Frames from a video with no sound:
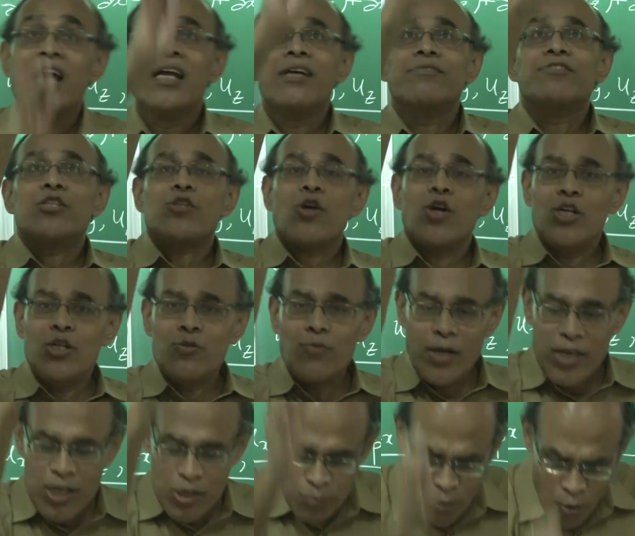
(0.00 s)
If the solid
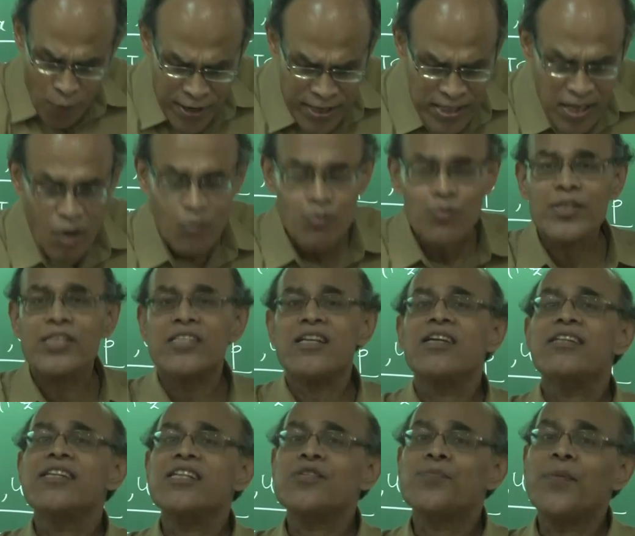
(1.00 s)
wall is moving down with a
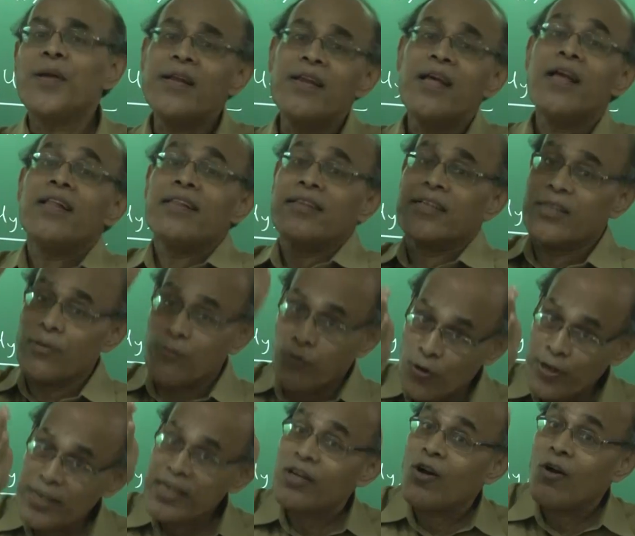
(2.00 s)
certain speed, then the
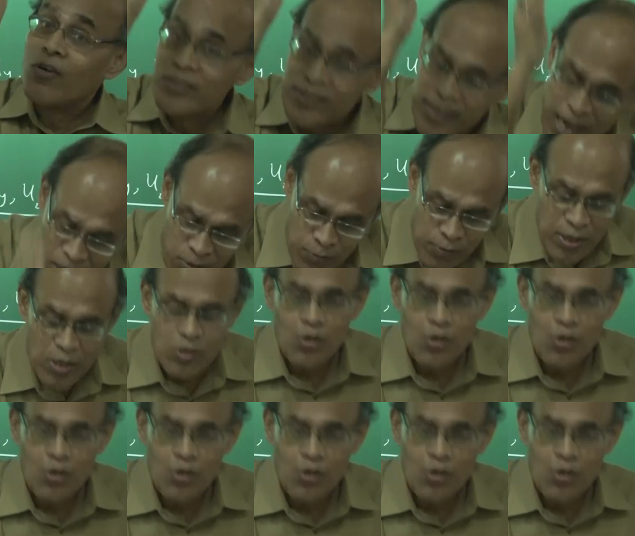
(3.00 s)
fluid in contact with the